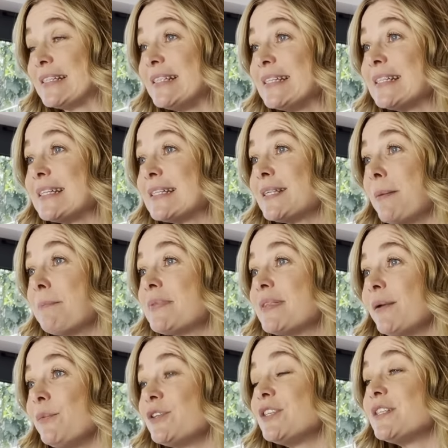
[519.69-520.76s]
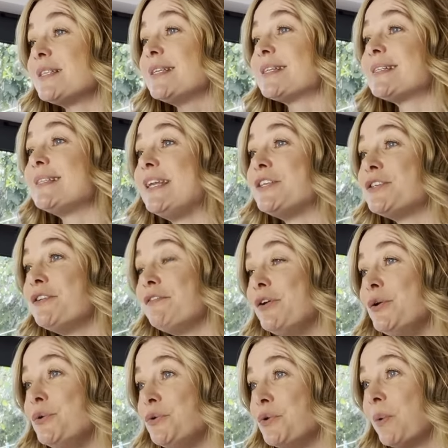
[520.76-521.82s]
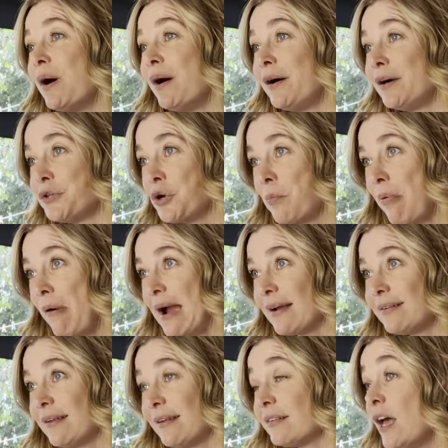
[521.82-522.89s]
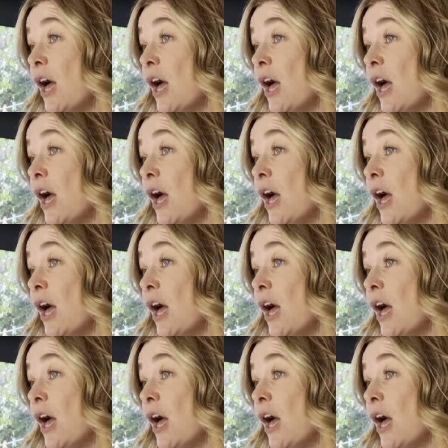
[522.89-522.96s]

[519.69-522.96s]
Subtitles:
This is something which is an extension of who you are and your practice.